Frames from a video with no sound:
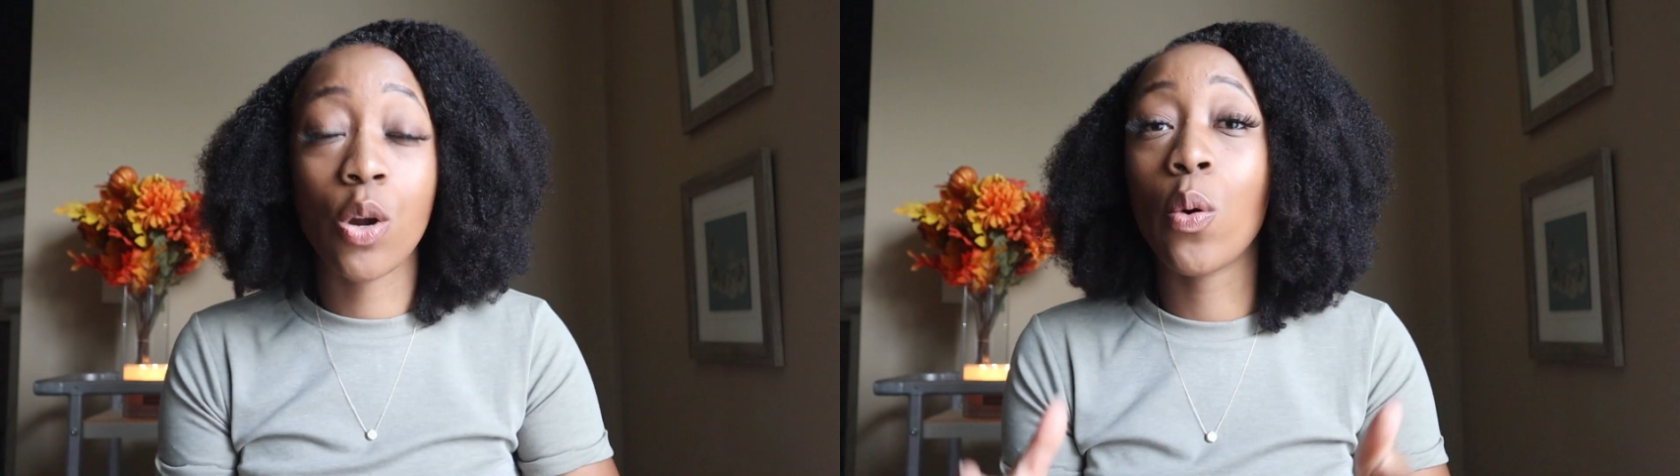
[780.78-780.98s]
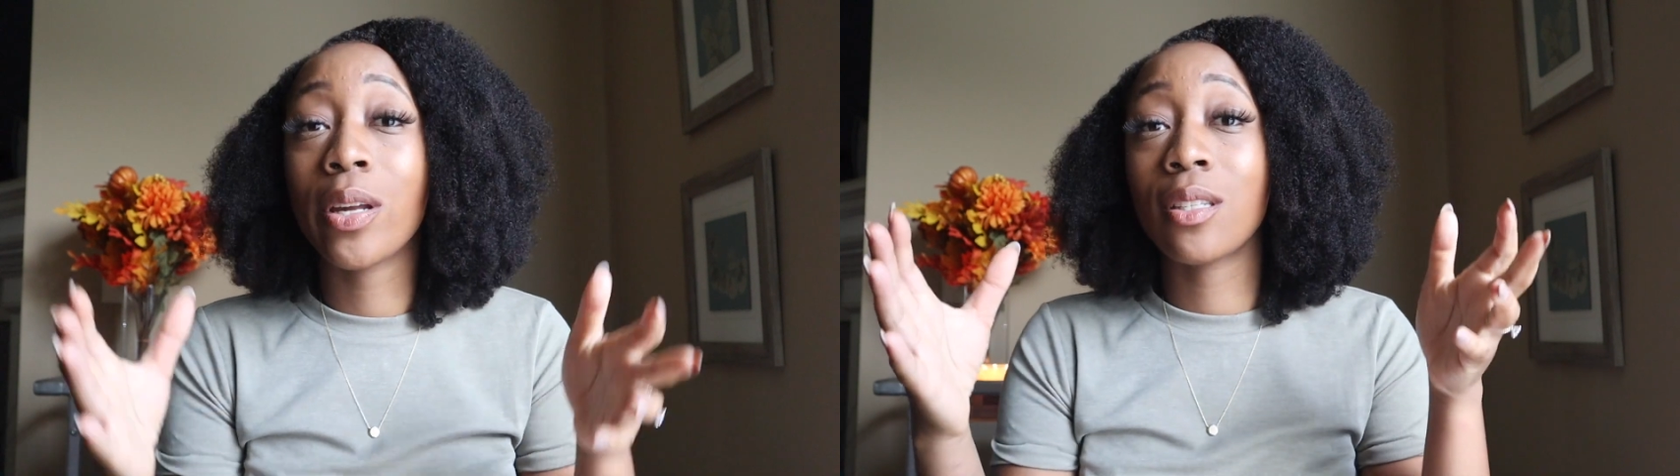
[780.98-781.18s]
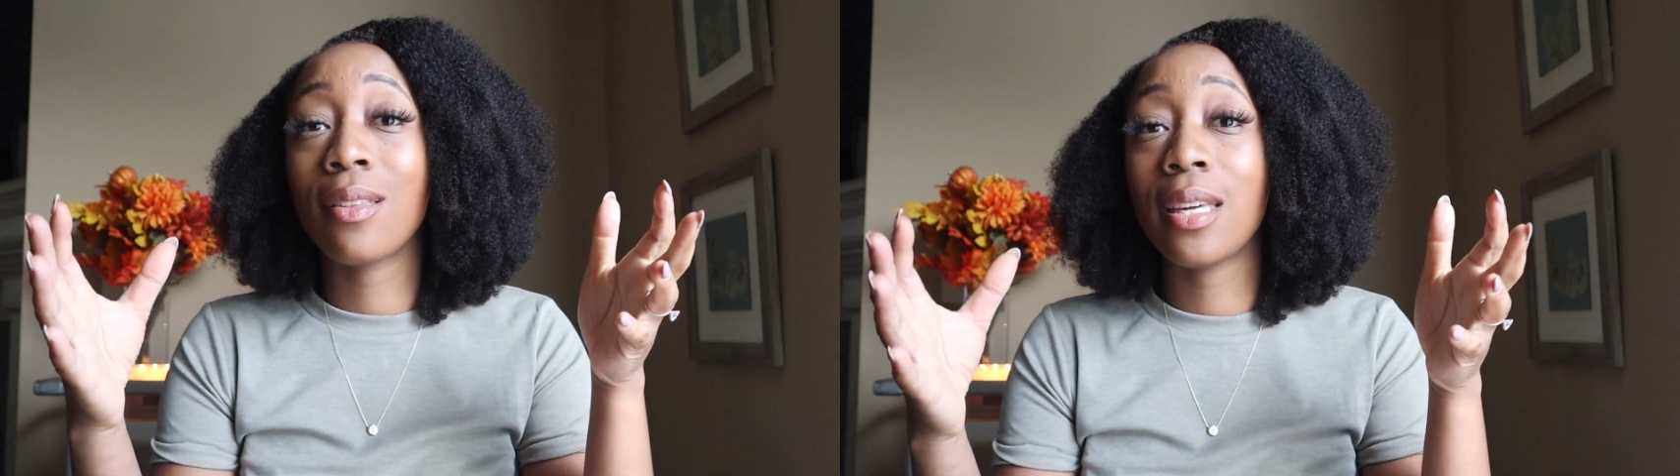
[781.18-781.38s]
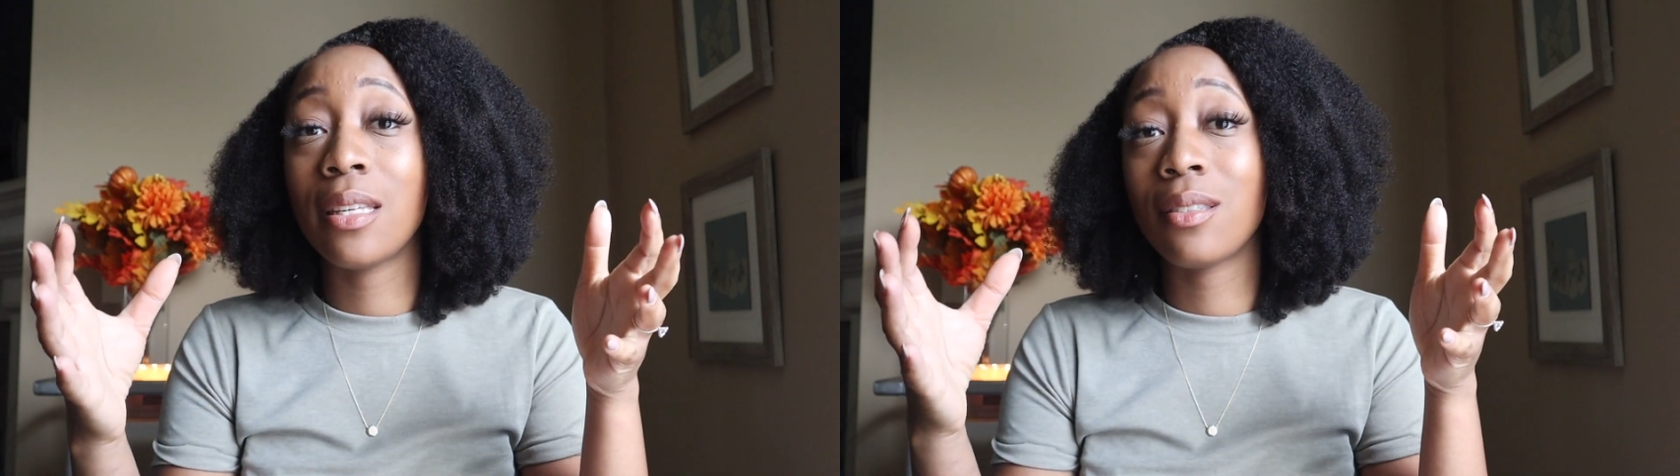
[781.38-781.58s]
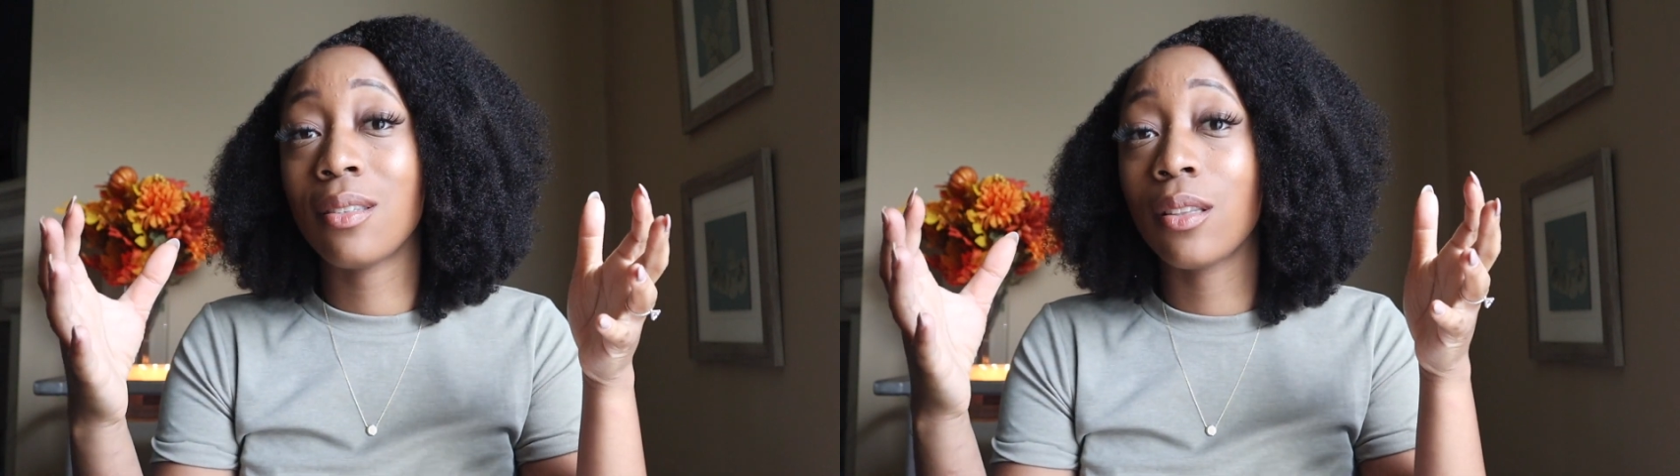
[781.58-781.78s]
going to
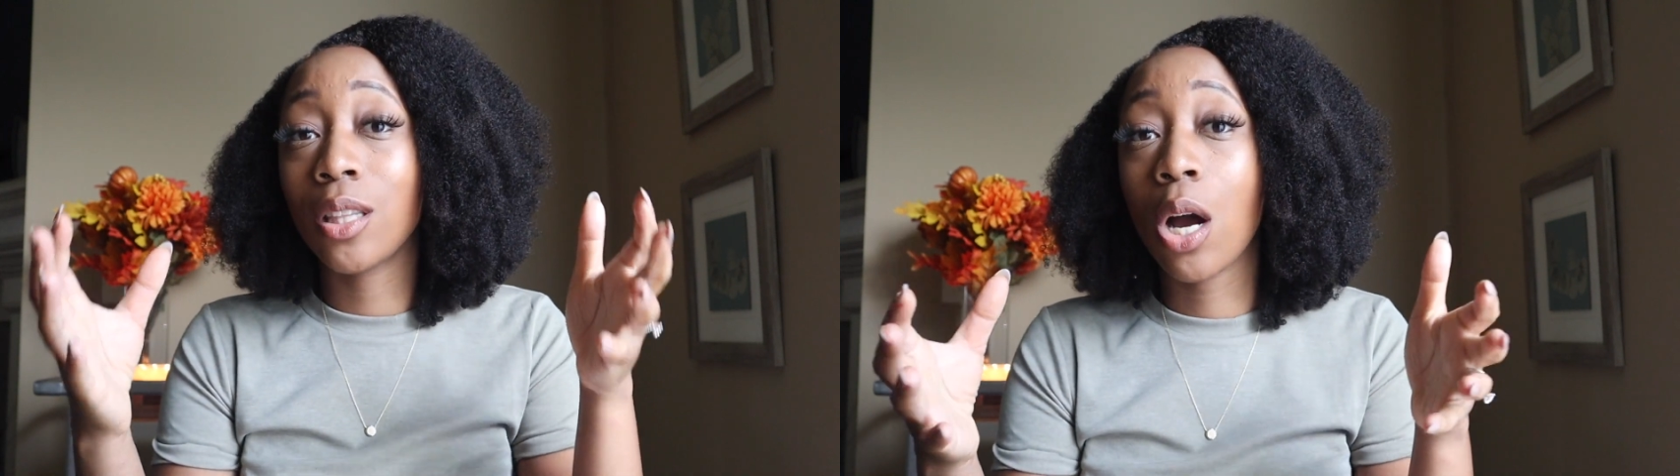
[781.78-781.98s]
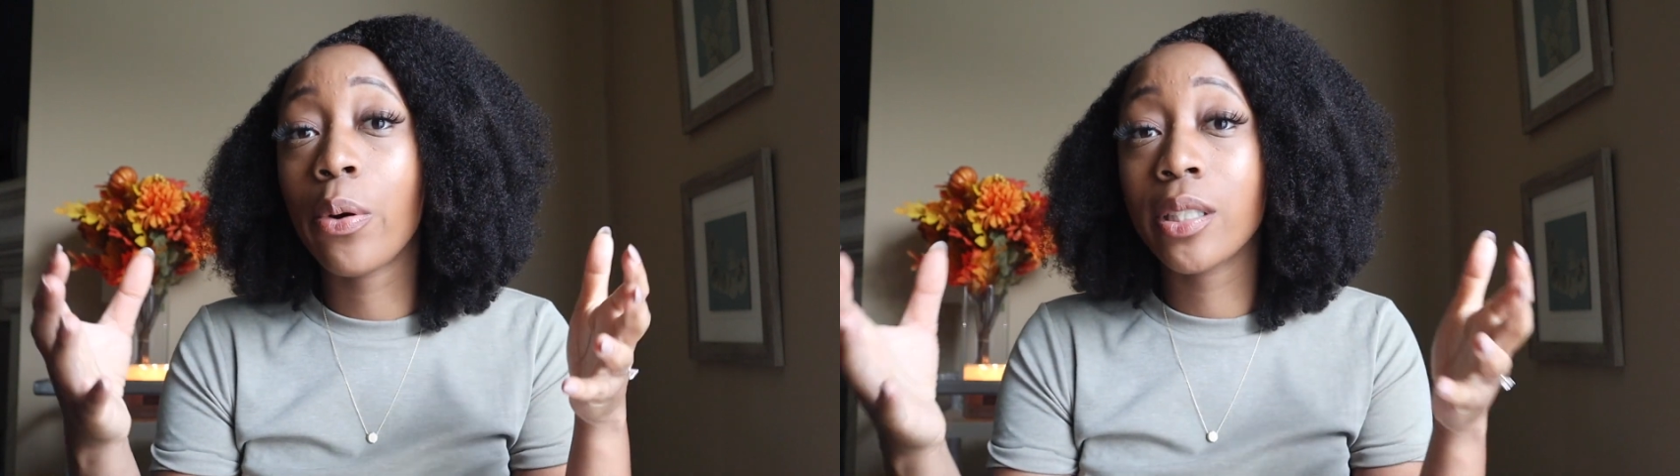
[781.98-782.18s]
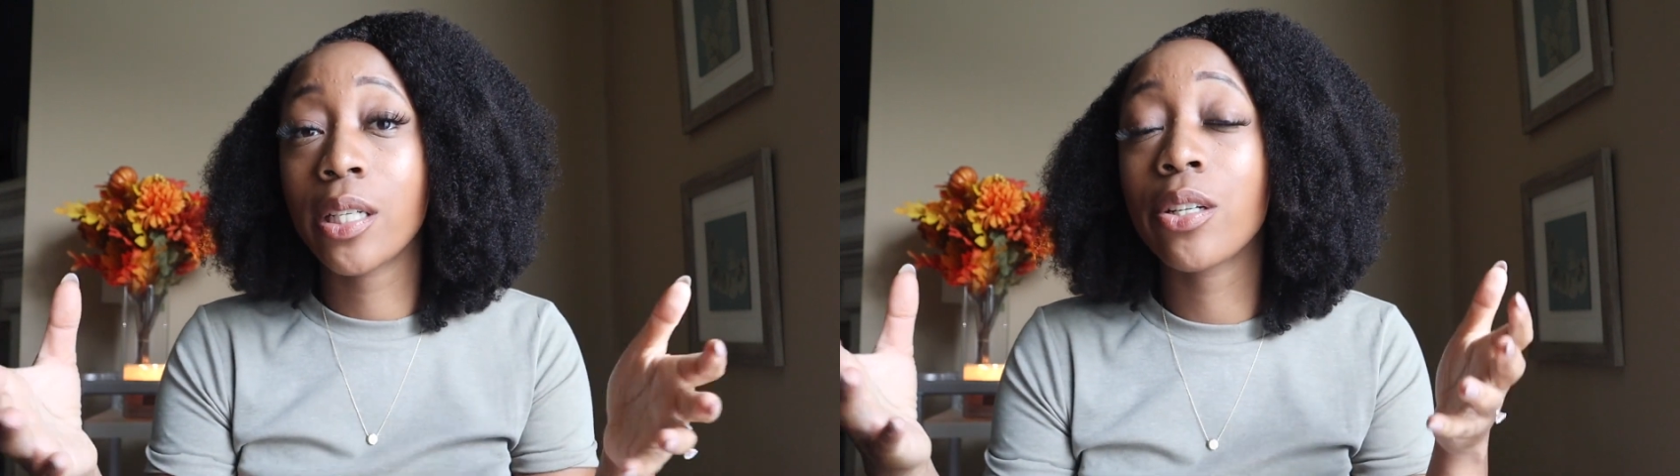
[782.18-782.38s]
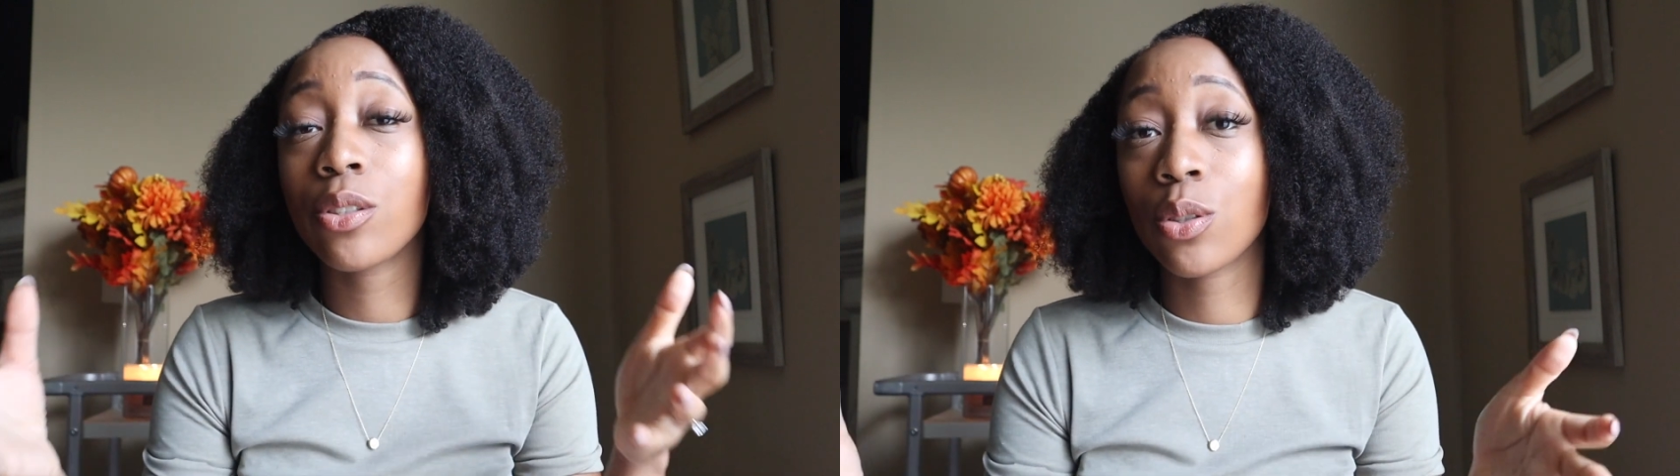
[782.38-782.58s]
these lower tiered